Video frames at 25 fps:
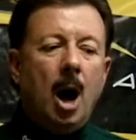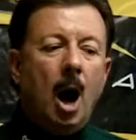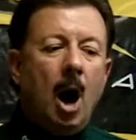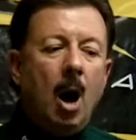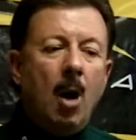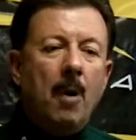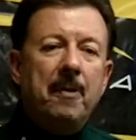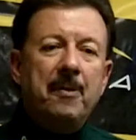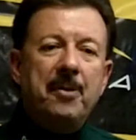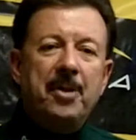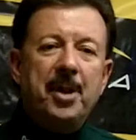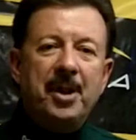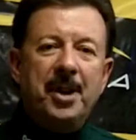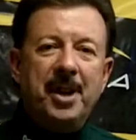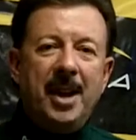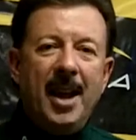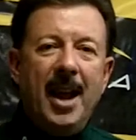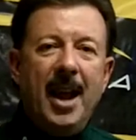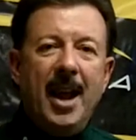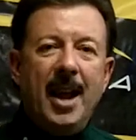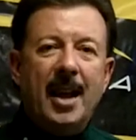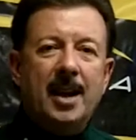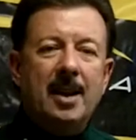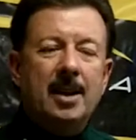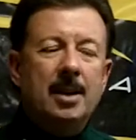off the
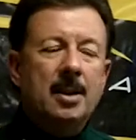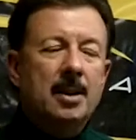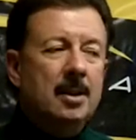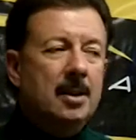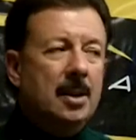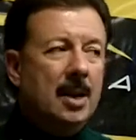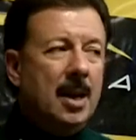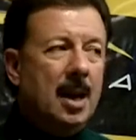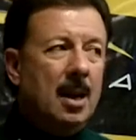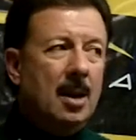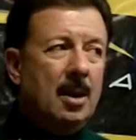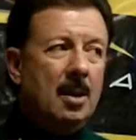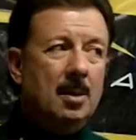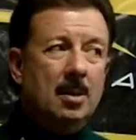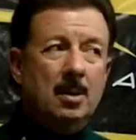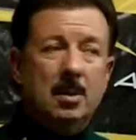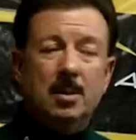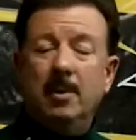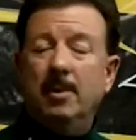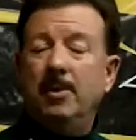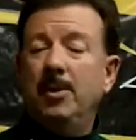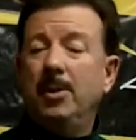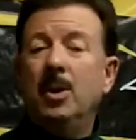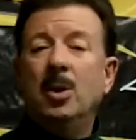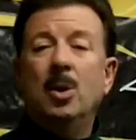deck. Now,
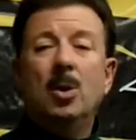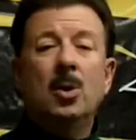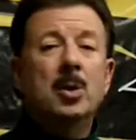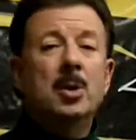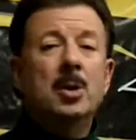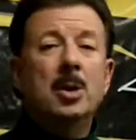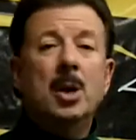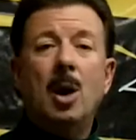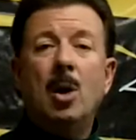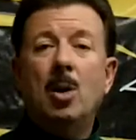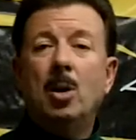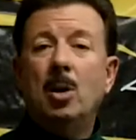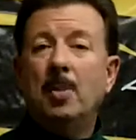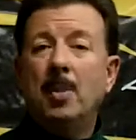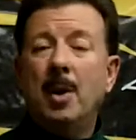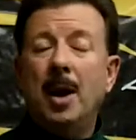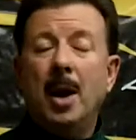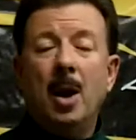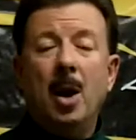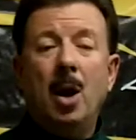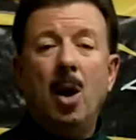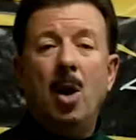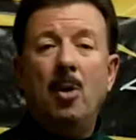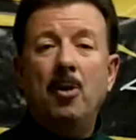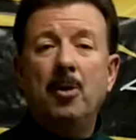if you're going to talk
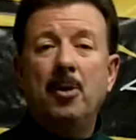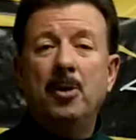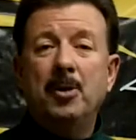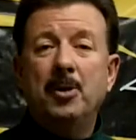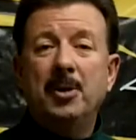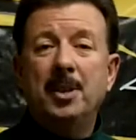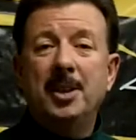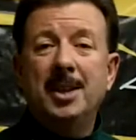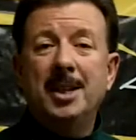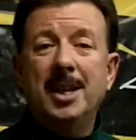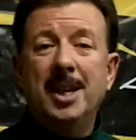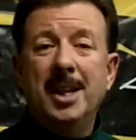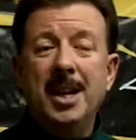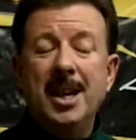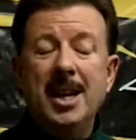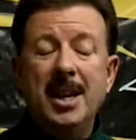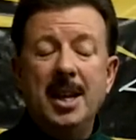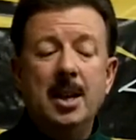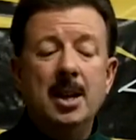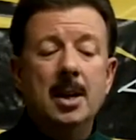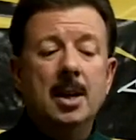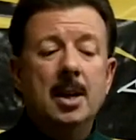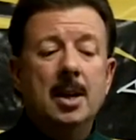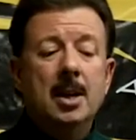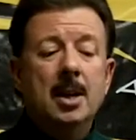about off of a
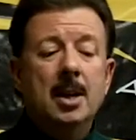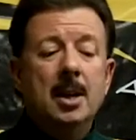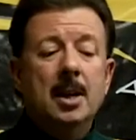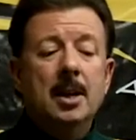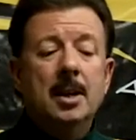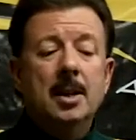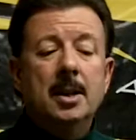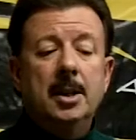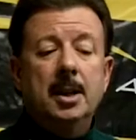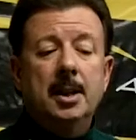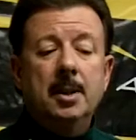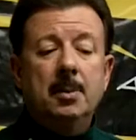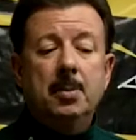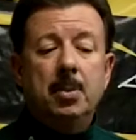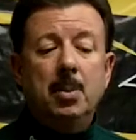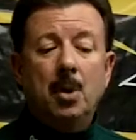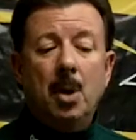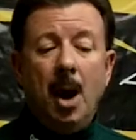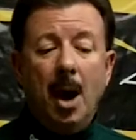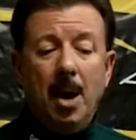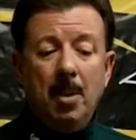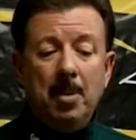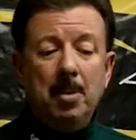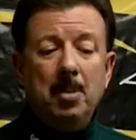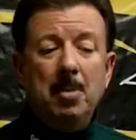tee, then
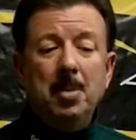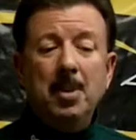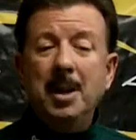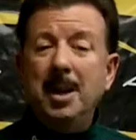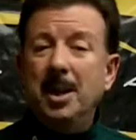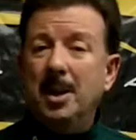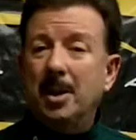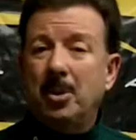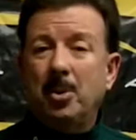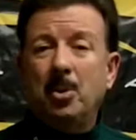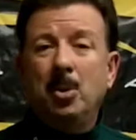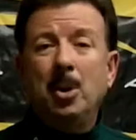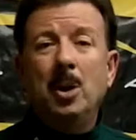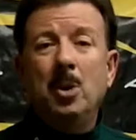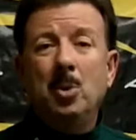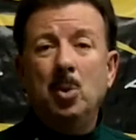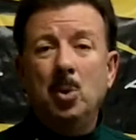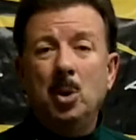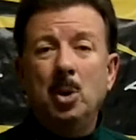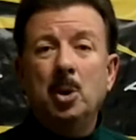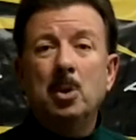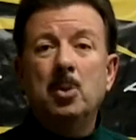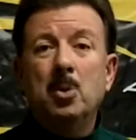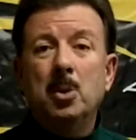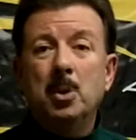probably a
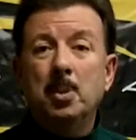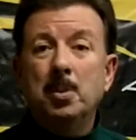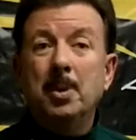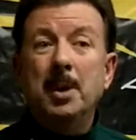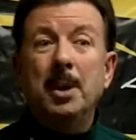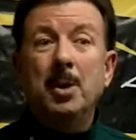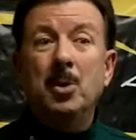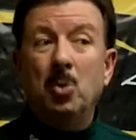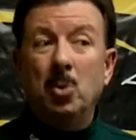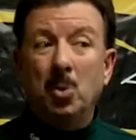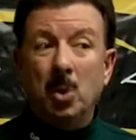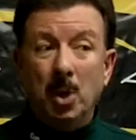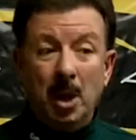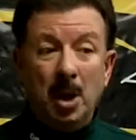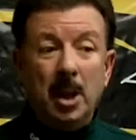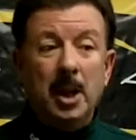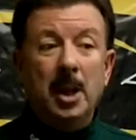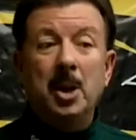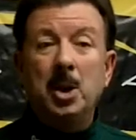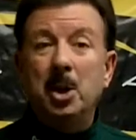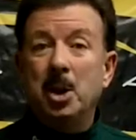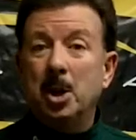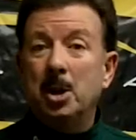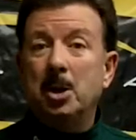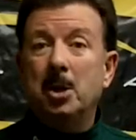3-wood would be
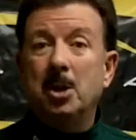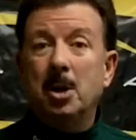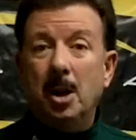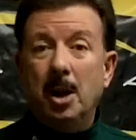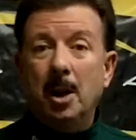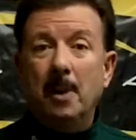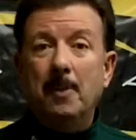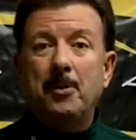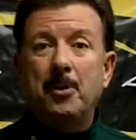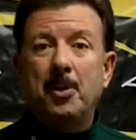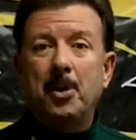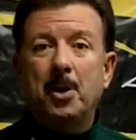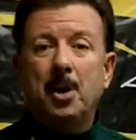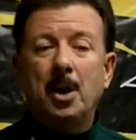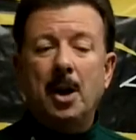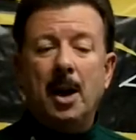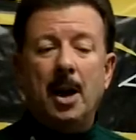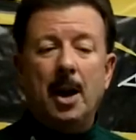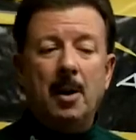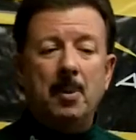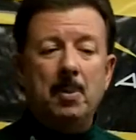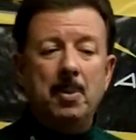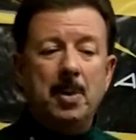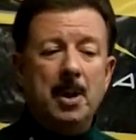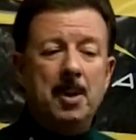really good club for a
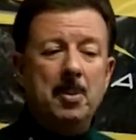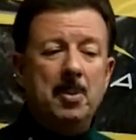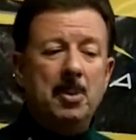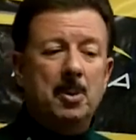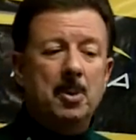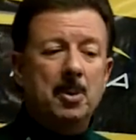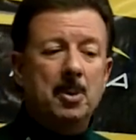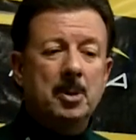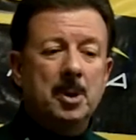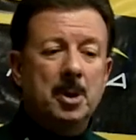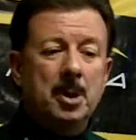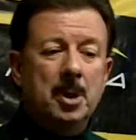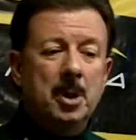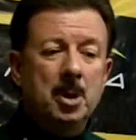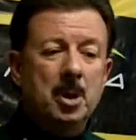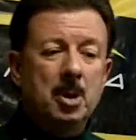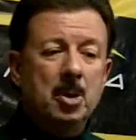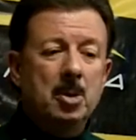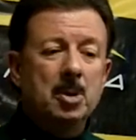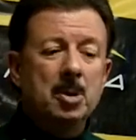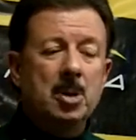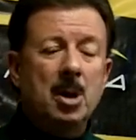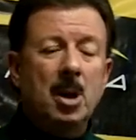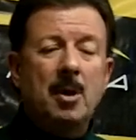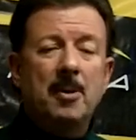lot of people to
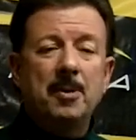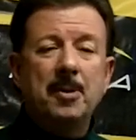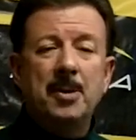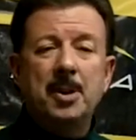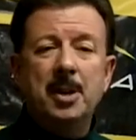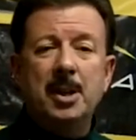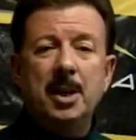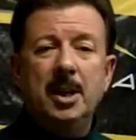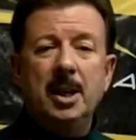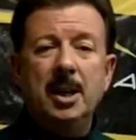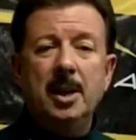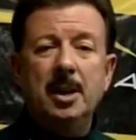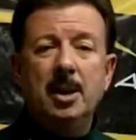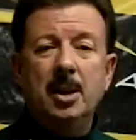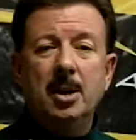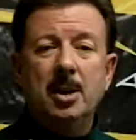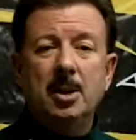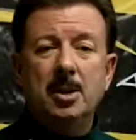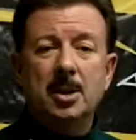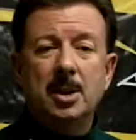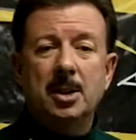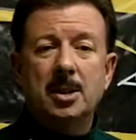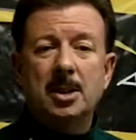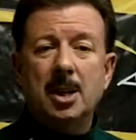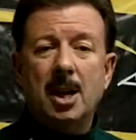use off the tee
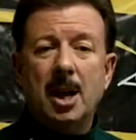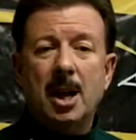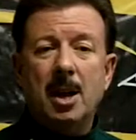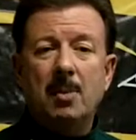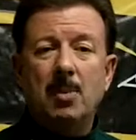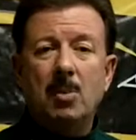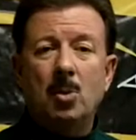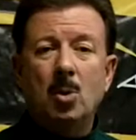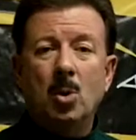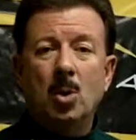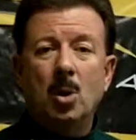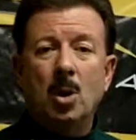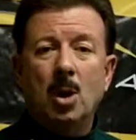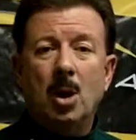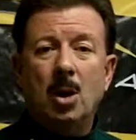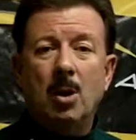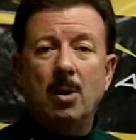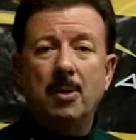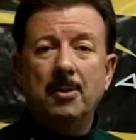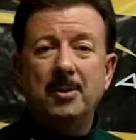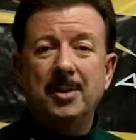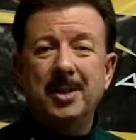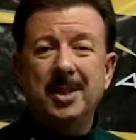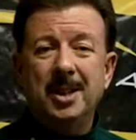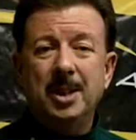because it's got more
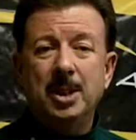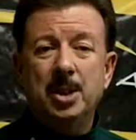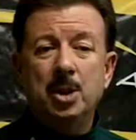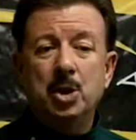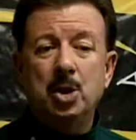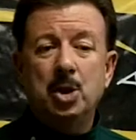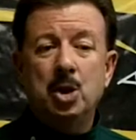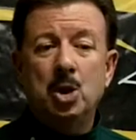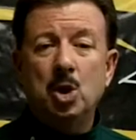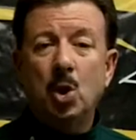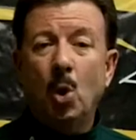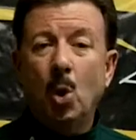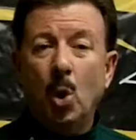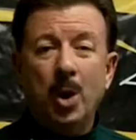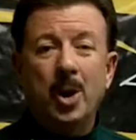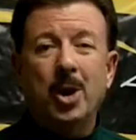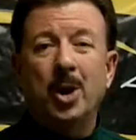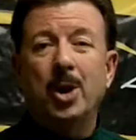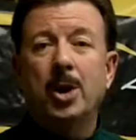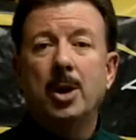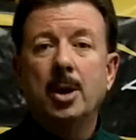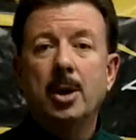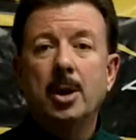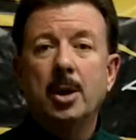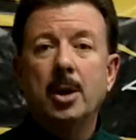loft and it's
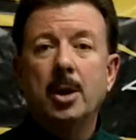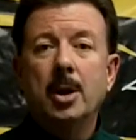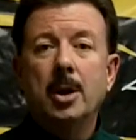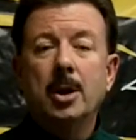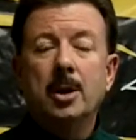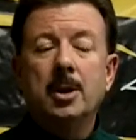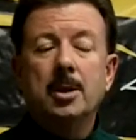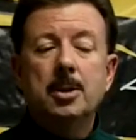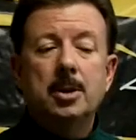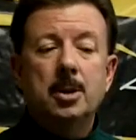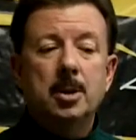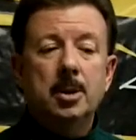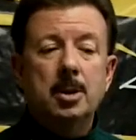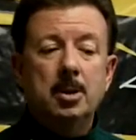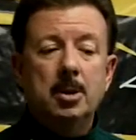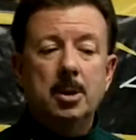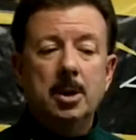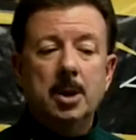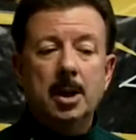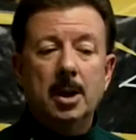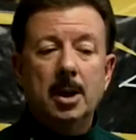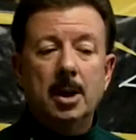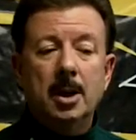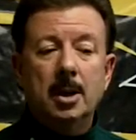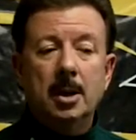shorter, so
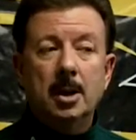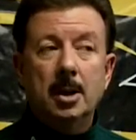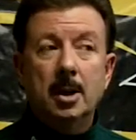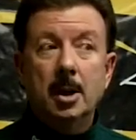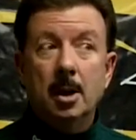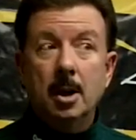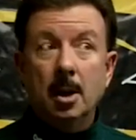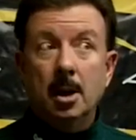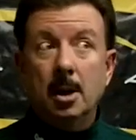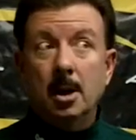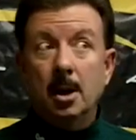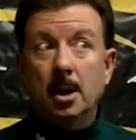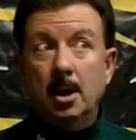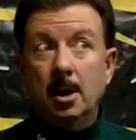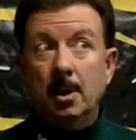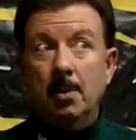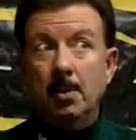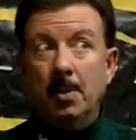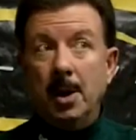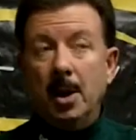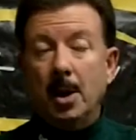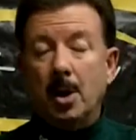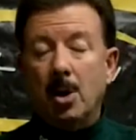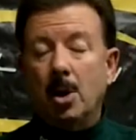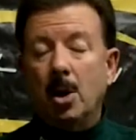you get a
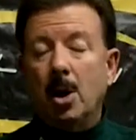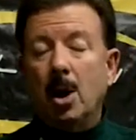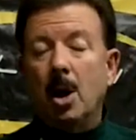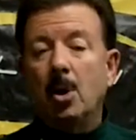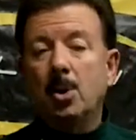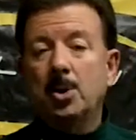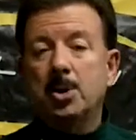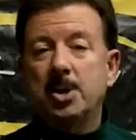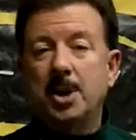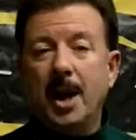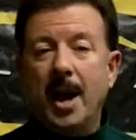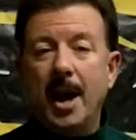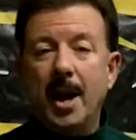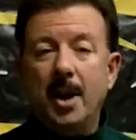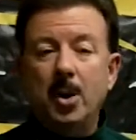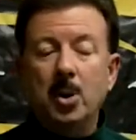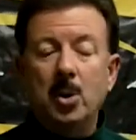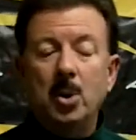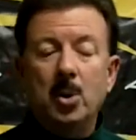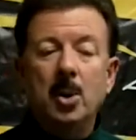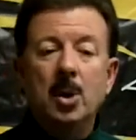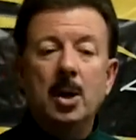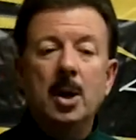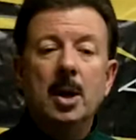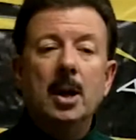better launch
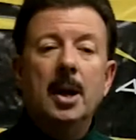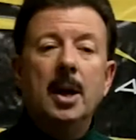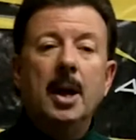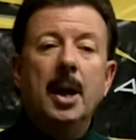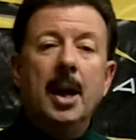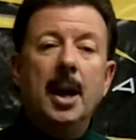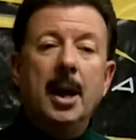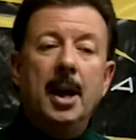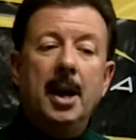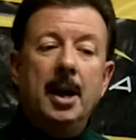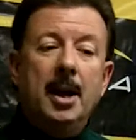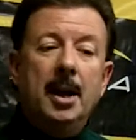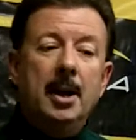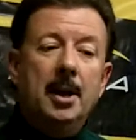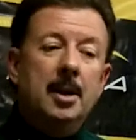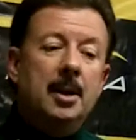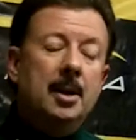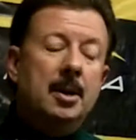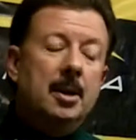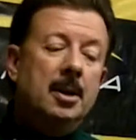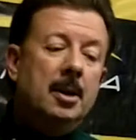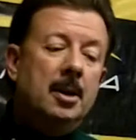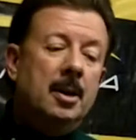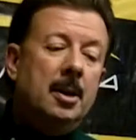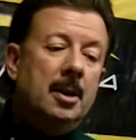angle
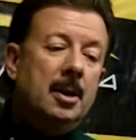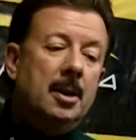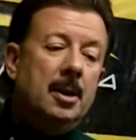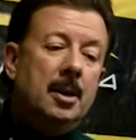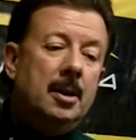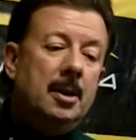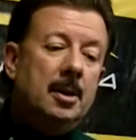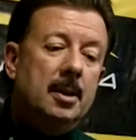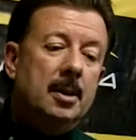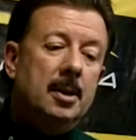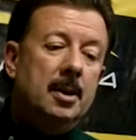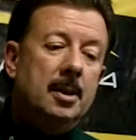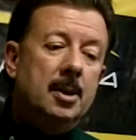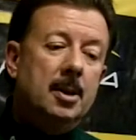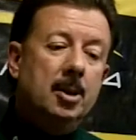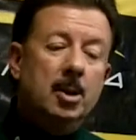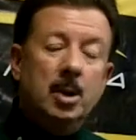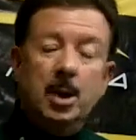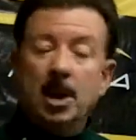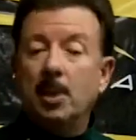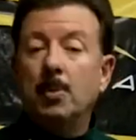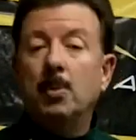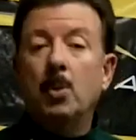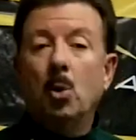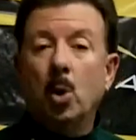and
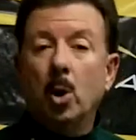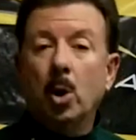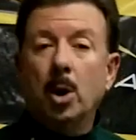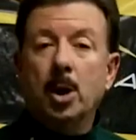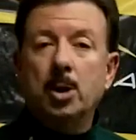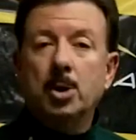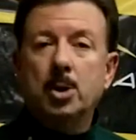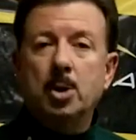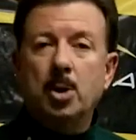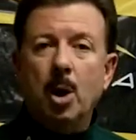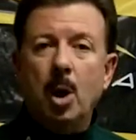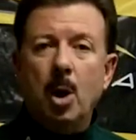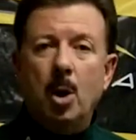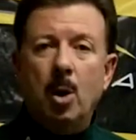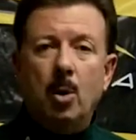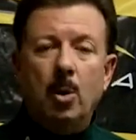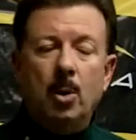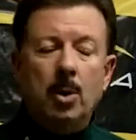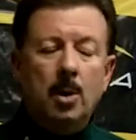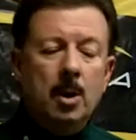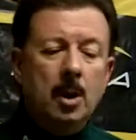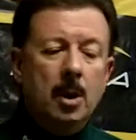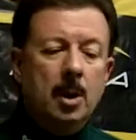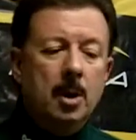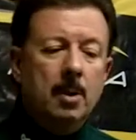you get more
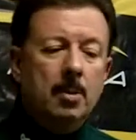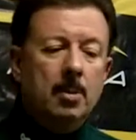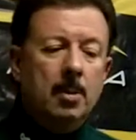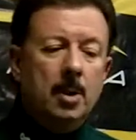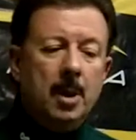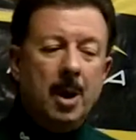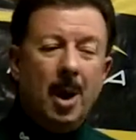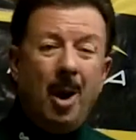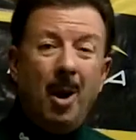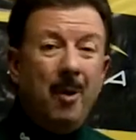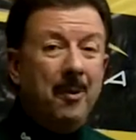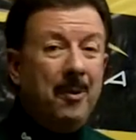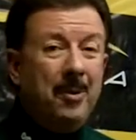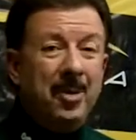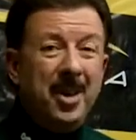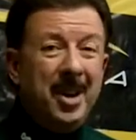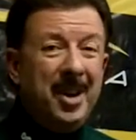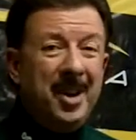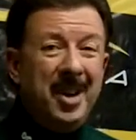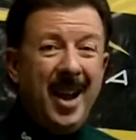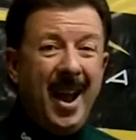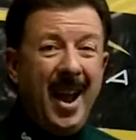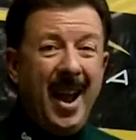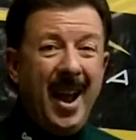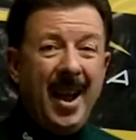control. But off
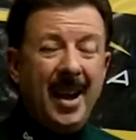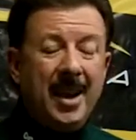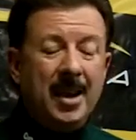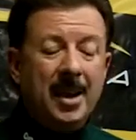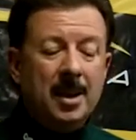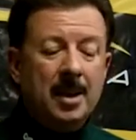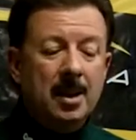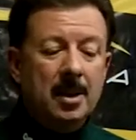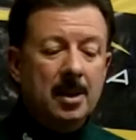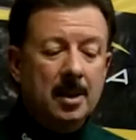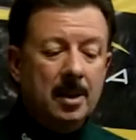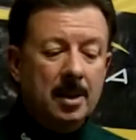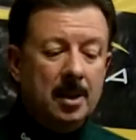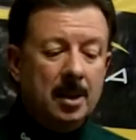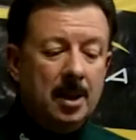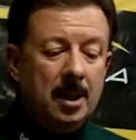the deck,